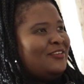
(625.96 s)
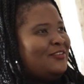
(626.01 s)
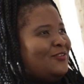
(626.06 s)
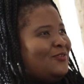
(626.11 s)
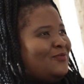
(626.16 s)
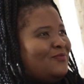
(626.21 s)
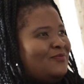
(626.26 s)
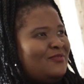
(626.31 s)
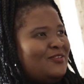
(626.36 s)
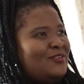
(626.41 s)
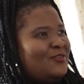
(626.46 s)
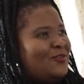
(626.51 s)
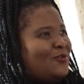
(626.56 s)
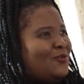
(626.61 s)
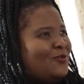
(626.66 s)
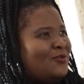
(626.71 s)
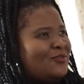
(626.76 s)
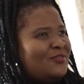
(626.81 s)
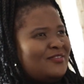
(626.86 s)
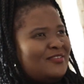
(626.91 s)
you
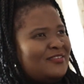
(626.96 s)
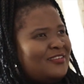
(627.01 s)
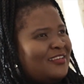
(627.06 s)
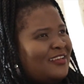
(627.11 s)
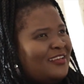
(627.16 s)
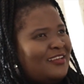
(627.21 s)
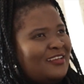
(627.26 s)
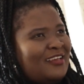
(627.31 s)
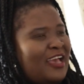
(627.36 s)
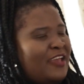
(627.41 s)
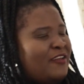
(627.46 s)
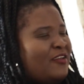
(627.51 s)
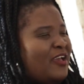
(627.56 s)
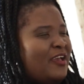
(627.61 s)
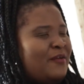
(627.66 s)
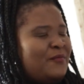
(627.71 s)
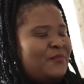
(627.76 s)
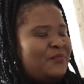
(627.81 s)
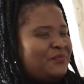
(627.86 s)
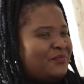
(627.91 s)
know,
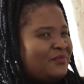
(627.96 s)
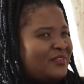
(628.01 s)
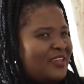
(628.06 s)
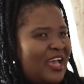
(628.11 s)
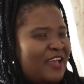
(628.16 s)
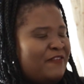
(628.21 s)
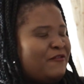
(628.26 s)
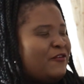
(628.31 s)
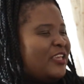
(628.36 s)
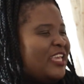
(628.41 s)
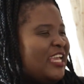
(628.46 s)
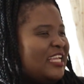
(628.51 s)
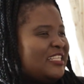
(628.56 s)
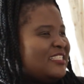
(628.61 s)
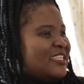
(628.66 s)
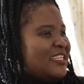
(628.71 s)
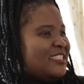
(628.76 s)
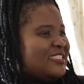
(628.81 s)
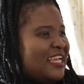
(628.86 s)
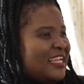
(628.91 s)
I
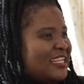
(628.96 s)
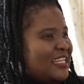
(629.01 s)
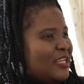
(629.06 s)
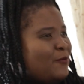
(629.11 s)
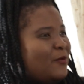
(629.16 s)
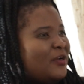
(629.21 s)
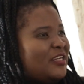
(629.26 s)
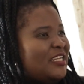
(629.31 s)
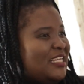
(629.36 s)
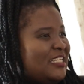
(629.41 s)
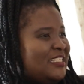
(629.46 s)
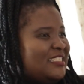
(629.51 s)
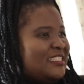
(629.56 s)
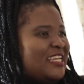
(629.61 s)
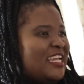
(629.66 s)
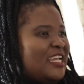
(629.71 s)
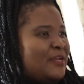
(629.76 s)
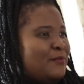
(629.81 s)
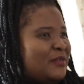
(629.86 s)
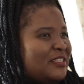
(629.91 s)
forget exactly what he
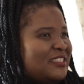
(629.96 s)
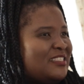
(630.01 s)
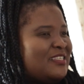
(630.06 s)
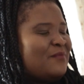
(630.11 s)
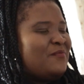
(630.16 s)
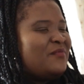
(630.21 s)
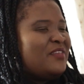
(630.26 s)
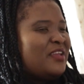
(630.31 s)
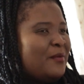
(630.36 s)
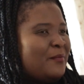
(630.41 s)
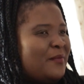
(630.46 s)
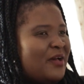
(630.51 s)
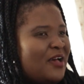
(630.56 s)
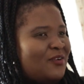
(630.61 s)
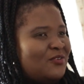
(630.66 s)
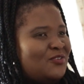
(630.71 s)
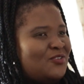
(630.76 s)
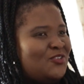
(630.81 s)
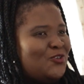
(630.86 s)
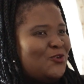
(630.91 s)
said, but something
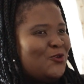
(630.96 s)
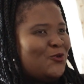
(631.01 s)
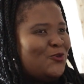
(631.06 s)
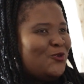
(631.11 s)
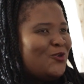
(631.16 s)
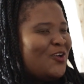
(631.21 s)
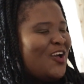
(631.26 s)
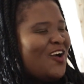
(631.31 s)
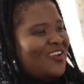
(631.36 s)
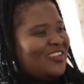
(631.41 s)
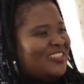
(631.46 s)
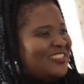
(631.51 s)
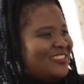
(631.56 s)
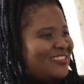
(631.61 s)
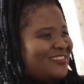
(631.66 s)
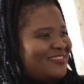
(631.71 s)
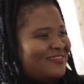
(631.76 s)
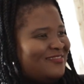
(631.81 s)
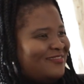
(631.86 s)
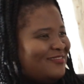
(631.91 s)
about, you know, you
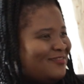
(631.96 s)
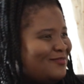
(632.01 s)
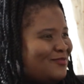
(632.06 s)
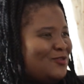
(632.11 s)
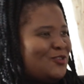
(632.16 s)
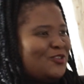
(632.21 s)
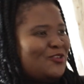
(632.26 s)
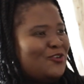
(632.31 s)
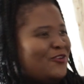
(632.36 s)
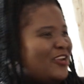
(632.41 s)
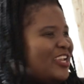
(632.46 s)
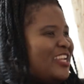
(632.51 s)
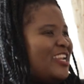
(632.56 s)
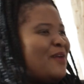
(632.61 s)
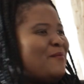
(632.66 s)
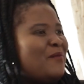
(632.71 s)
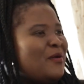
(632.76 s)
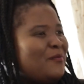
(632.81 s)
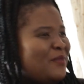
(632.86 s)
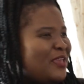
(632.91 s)
can't create
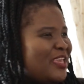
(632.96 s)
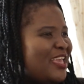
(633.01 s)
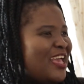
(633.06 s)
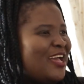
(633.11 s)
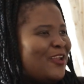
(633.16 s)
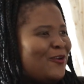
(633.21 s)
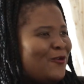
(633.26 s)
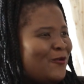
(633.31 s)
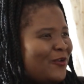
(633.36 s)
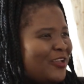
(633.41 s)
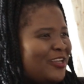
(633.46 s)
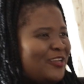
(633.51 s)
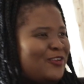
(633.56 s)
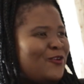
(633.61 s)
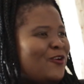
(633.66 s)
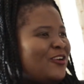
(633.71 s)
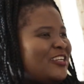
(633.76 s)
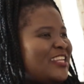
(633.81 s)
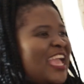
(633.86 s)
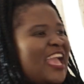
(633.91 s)
Amapiano
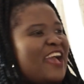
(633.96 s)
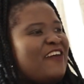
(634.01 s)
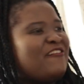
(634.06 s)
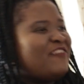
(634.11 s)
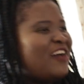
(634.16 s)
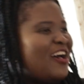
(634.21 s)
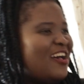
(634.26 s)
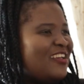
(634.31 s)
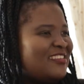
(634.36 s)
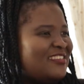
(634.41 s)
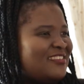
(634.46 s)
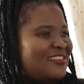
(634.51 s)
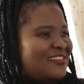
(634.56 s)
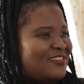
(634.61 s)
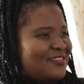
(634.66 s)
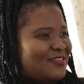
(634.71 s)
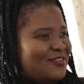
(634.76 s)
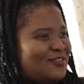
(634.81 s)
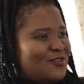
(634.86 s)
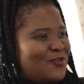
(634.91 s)
and not have
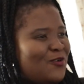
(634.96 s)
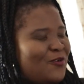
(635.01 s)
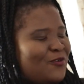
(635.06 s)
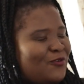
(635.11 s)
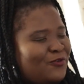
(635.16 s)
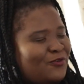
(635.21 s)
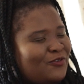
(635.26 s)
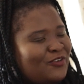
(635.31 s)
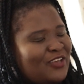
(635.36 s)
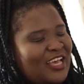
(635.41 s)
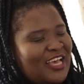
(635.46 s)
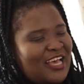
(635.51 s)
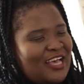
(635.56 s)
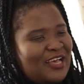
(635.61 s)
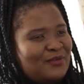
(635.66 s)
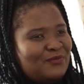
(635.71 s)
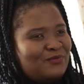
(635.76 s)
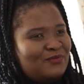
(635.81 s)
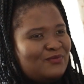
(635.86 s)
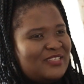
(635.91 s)
us sort of
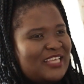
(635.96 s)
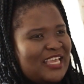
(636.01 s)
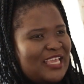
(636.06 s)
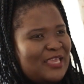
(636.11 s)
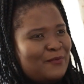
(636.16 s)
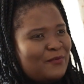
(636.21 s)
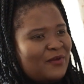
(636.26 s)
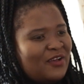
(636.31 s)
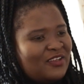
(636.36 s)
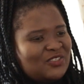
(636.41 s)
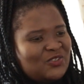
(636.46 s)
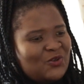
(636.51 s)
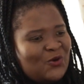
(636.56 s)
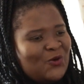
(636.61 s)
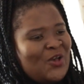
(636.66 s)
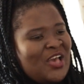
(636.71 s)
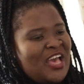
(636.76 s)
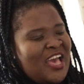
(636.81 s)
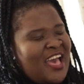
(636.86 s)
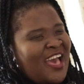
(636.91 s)
taking part.
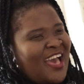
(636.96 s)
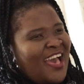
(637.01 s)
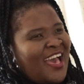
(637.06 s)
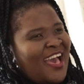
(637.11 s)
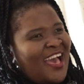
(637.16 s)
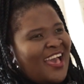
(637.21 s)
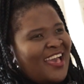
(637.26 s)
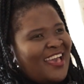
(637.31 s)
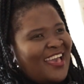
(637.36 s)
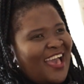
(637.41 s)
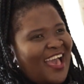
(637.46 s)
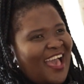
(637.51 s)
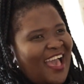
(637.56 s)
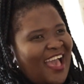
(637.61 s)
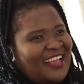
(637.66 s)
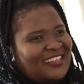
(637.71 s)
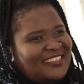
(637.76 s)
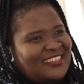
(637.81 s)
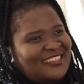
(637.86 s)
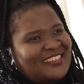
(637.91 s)
So
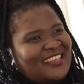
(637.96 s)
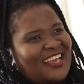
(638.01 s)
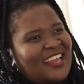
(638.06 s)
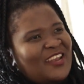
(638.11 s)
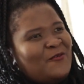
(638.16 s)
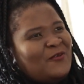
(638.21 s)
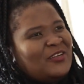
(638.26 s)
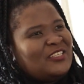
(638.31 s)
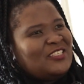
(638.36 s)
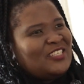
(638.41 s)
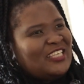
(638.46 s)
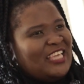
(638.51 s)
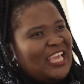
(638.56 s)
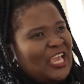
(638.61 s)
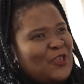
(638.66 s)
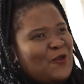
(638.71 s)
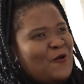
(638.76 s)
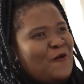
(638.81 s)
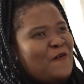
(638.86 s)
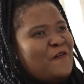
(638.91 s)
I just kind of want to
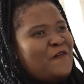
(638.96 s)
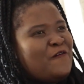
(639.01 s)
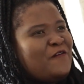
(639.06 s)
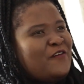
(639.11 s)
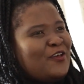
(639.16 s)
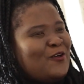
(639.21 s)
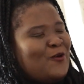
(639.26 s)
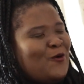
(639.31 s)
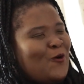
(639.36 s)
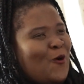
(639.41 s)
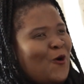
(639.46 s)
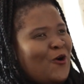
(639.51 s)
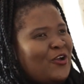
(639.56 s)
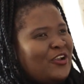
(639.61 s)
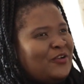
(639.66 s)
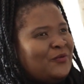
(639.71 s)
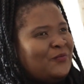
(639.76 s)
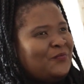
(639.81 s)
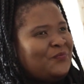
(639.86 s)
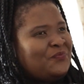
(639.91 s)
get your feel
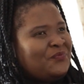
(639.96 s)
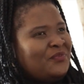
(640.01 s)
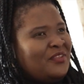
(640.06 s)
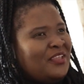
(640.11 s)
on